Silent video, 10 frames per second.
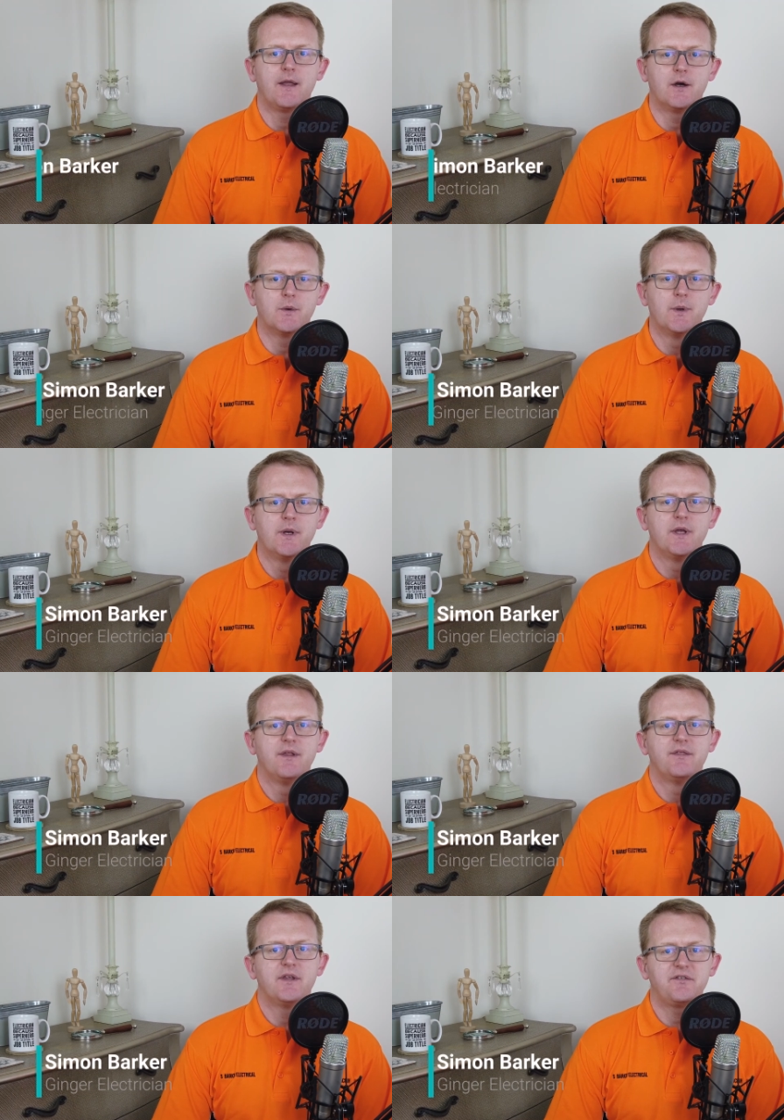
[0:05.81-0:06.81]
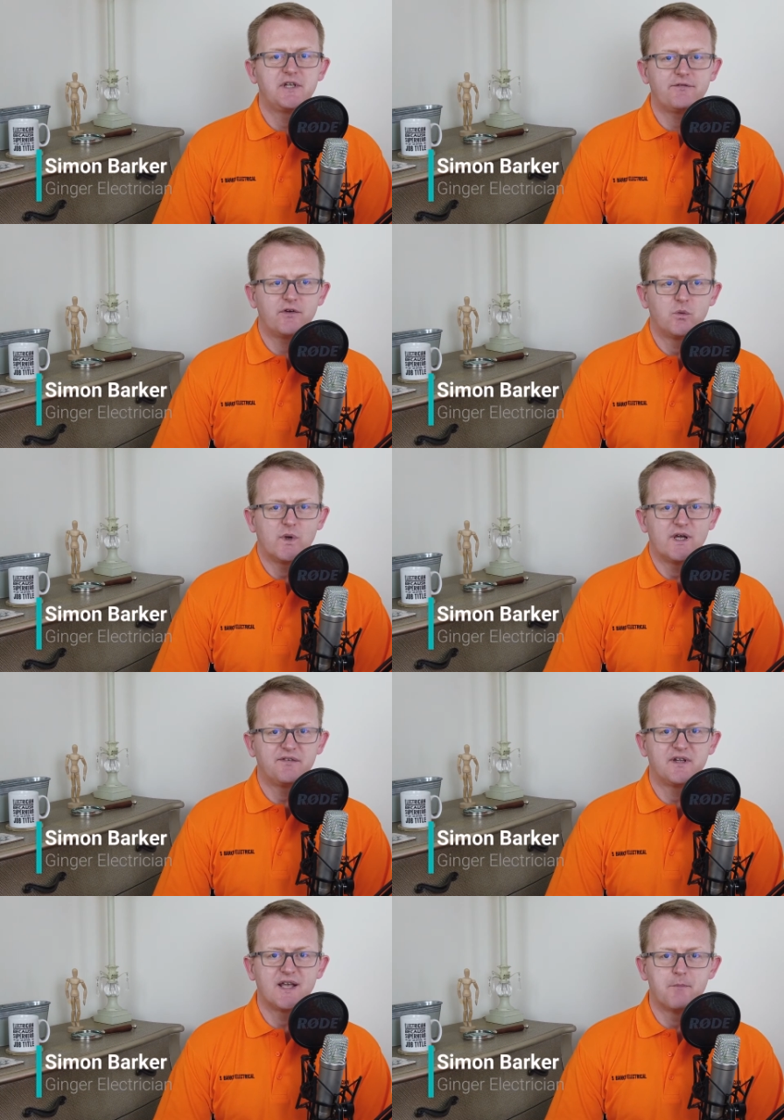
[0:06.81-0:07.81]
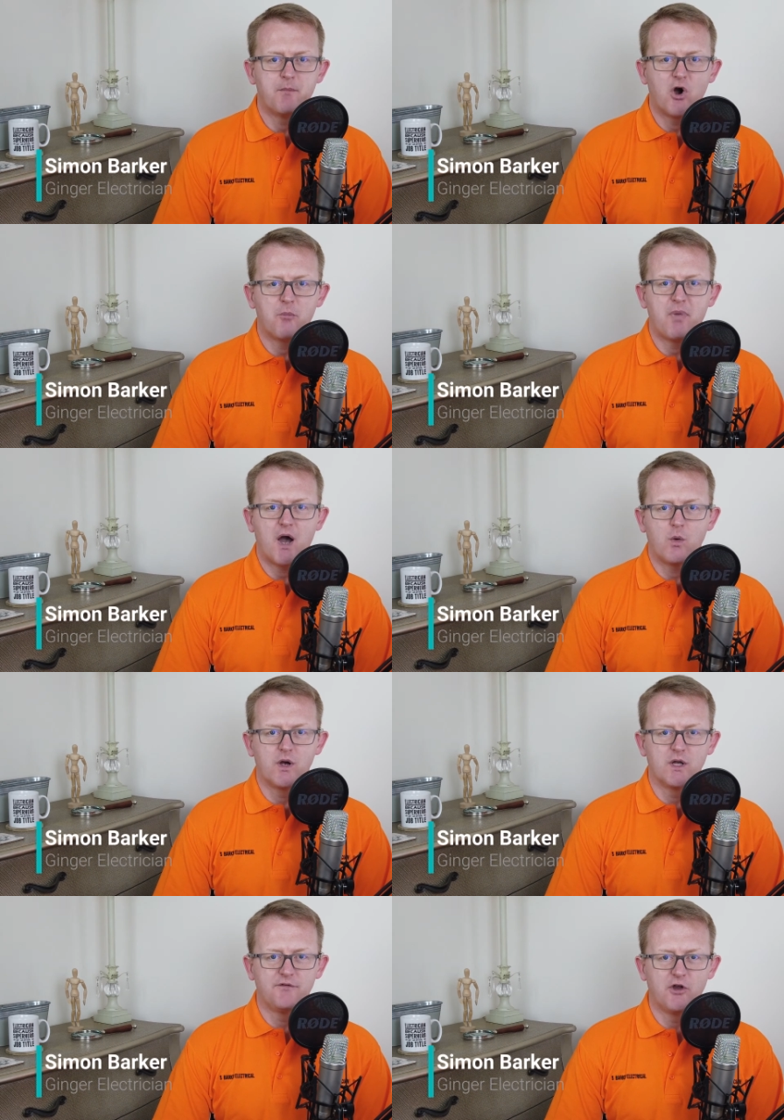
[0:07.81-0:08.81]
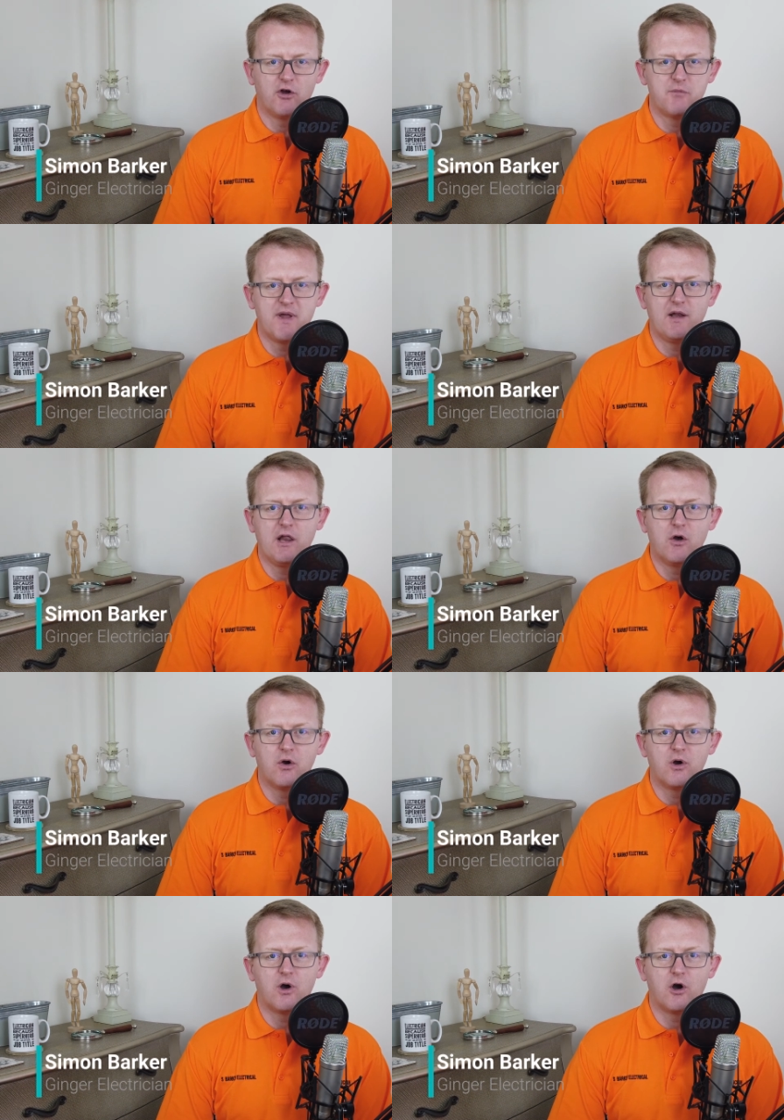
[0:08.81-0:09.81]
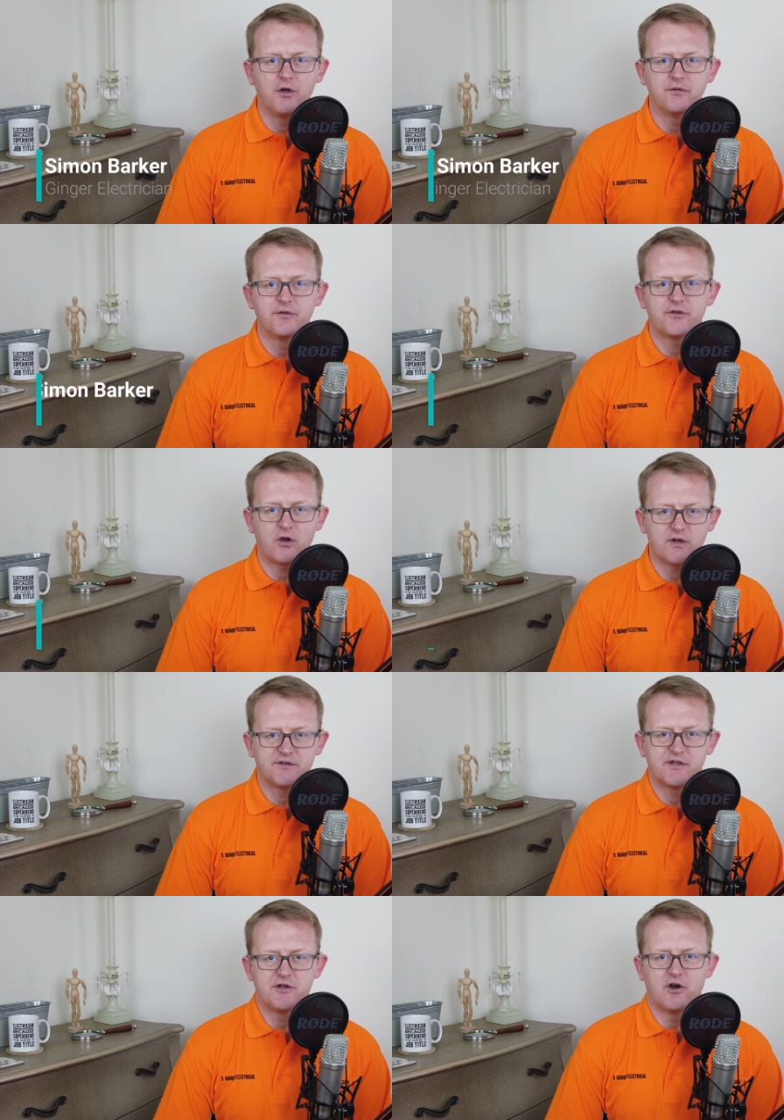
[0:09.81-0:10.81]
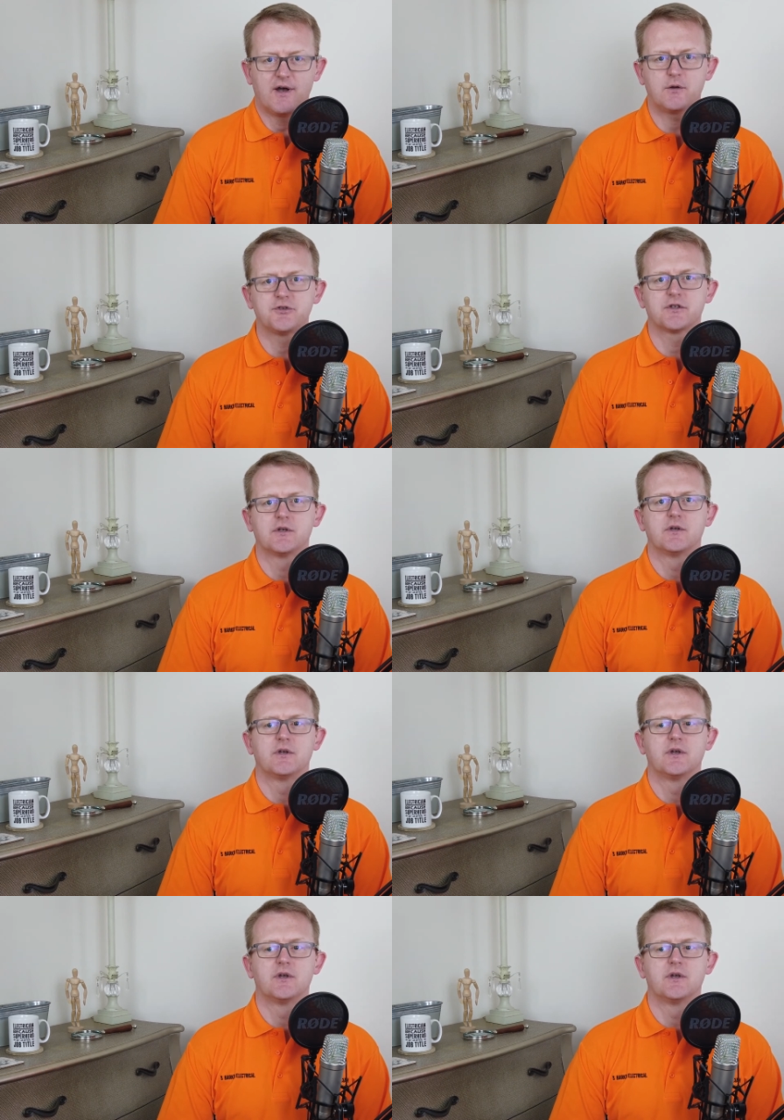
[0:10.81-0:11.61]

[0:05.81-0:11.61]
Now, there's different ways to get more power if you're a bit low on sockets in your house.